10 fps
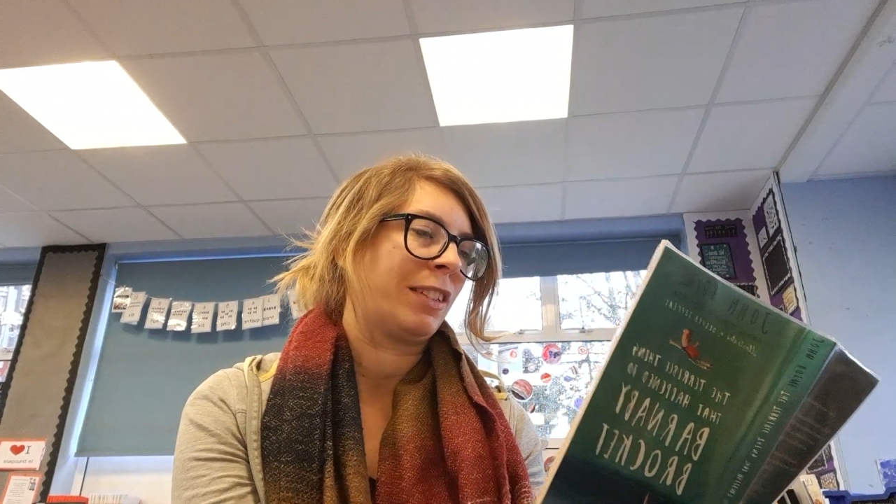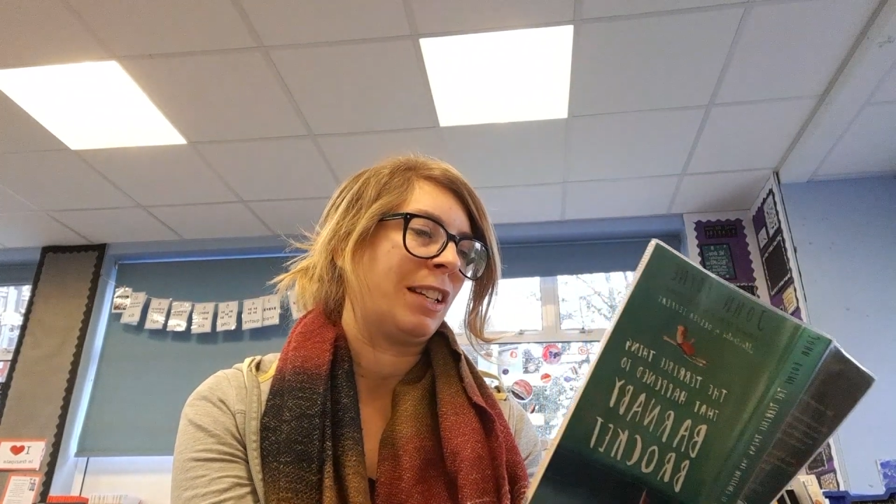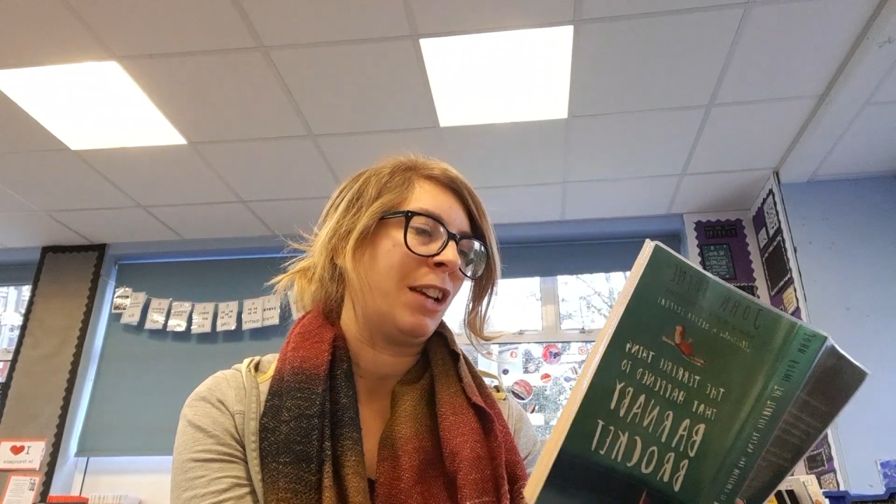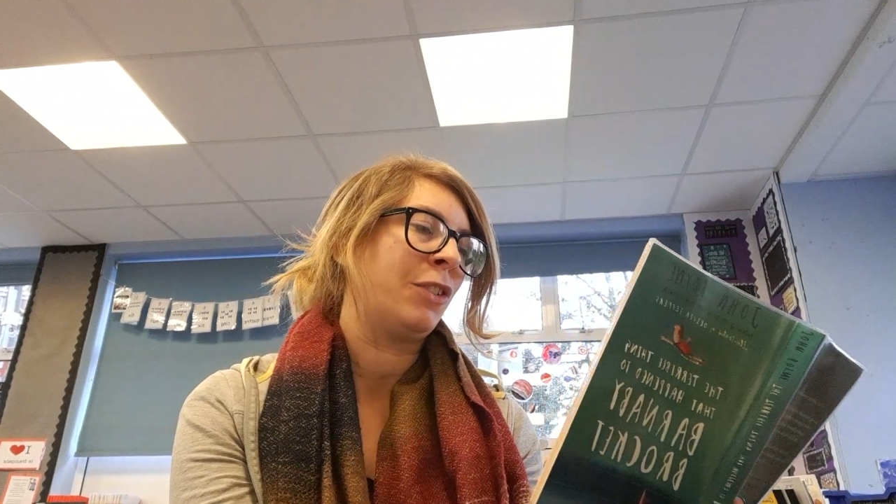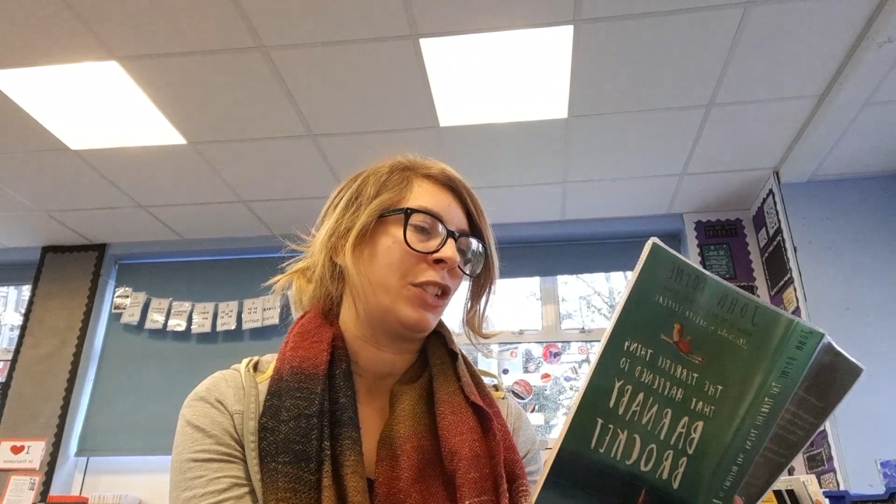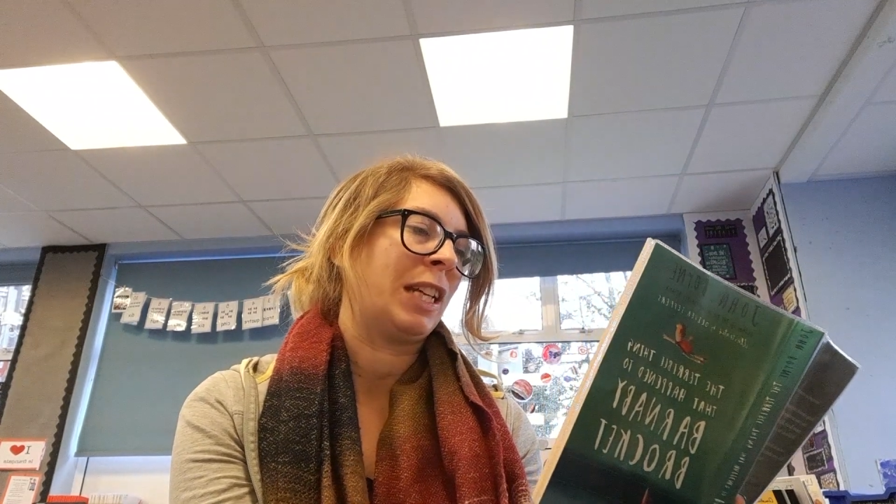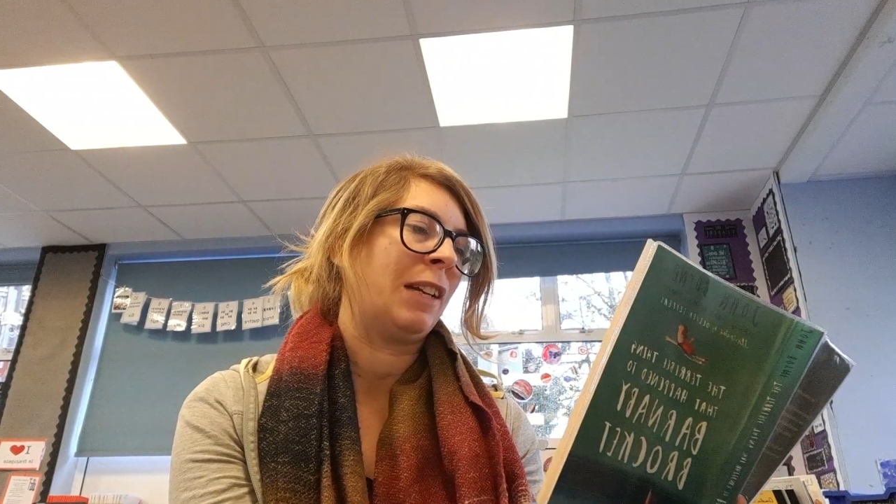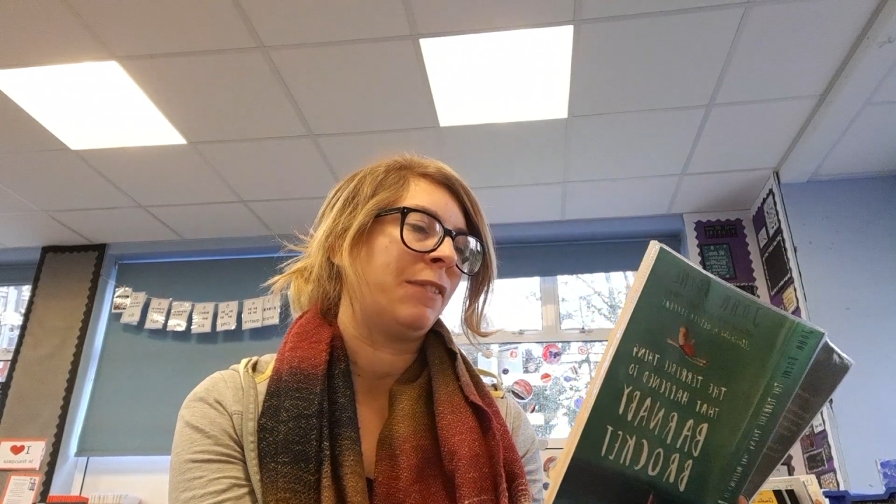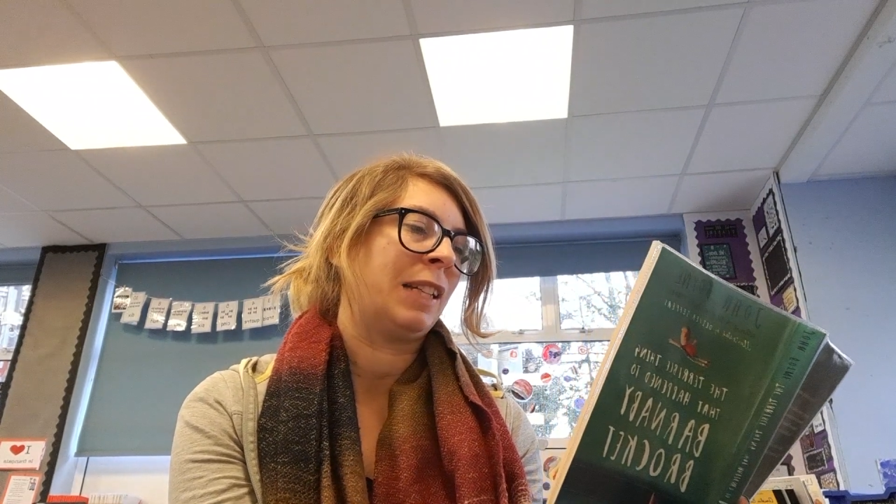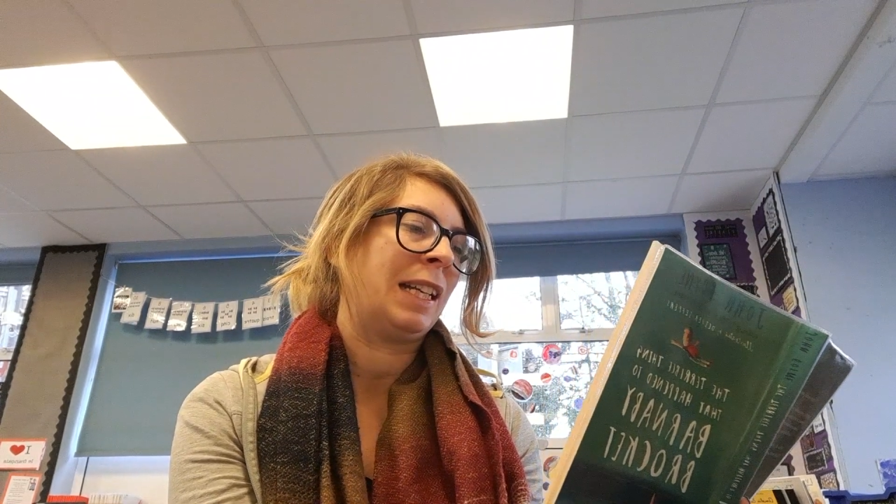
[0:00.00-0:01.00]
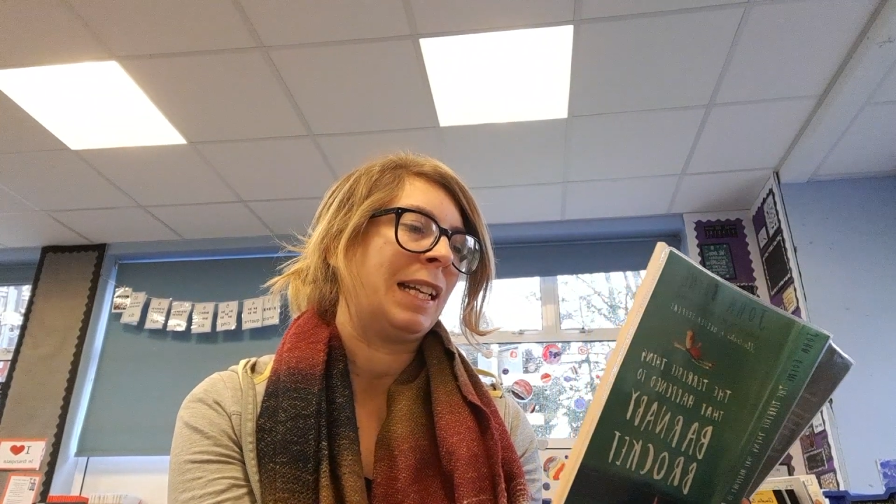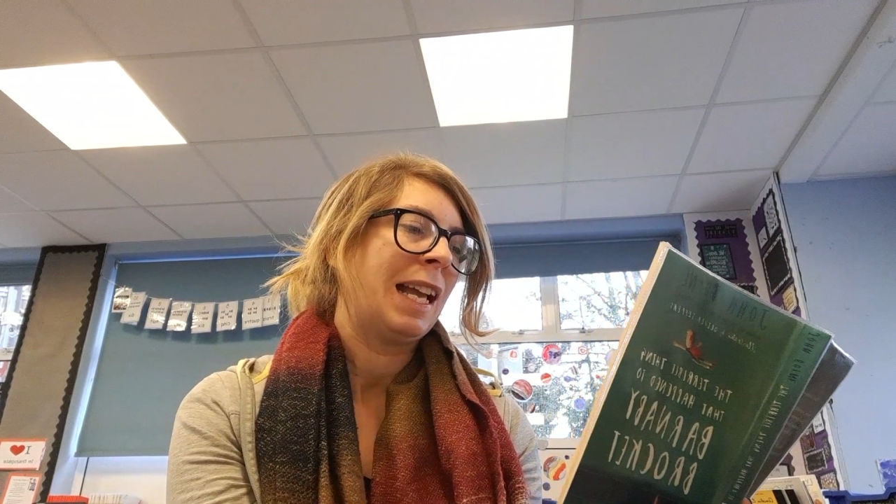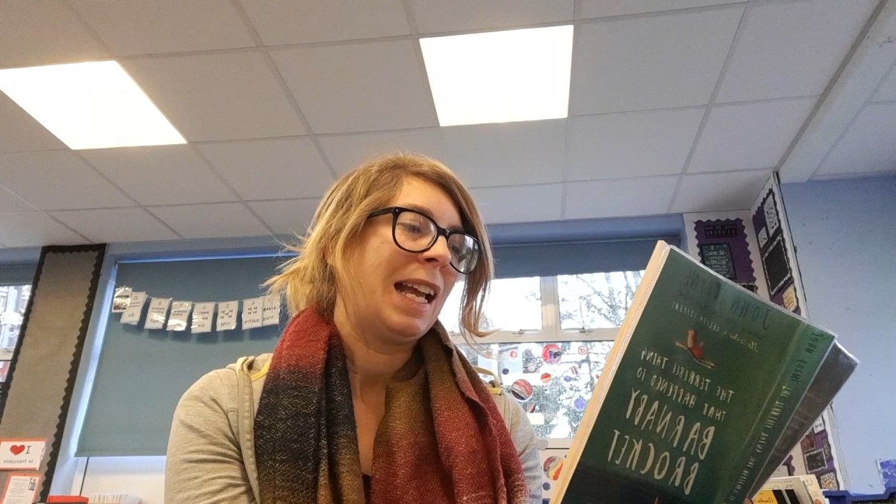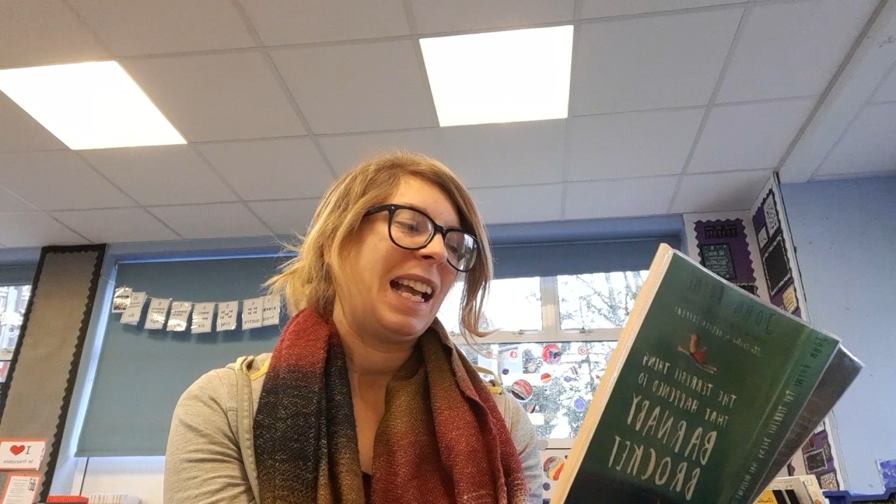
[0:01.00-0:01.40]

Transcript: Snow cheerfully.